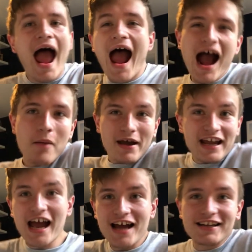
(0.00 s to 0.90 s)
Oh my
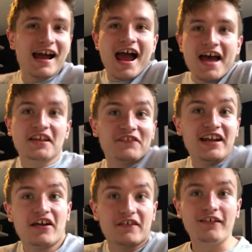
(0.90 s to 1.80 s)
god, the
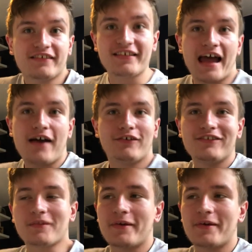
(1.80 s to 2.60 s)
video's got sound.